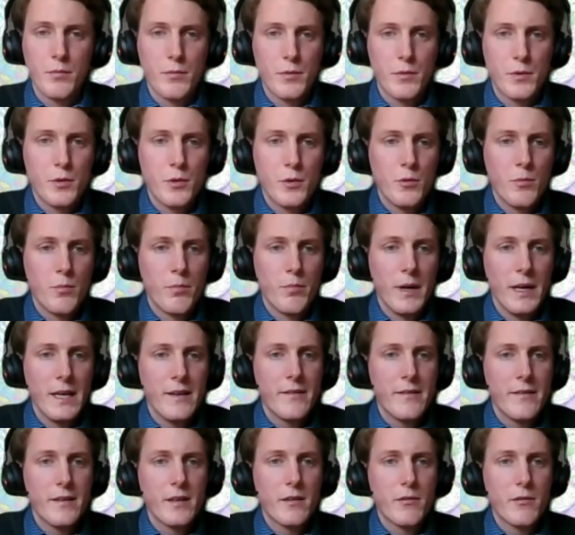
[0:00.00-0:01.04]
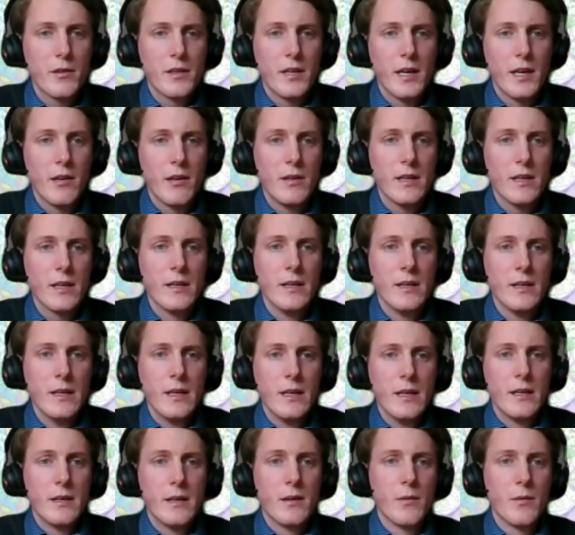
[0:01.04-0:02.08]
2 basic criteria
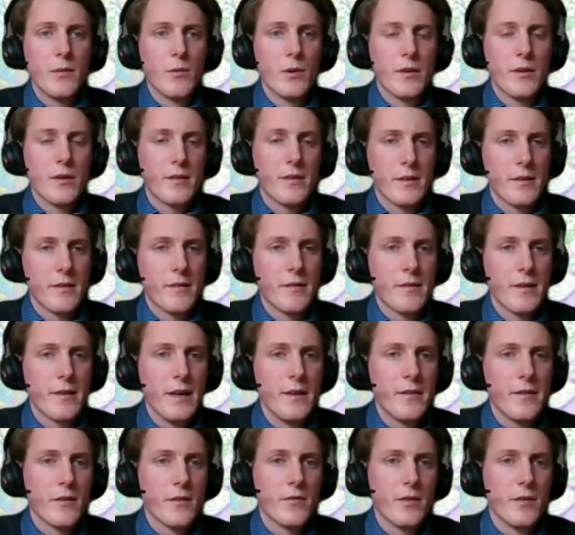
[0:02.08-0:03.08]
was the size of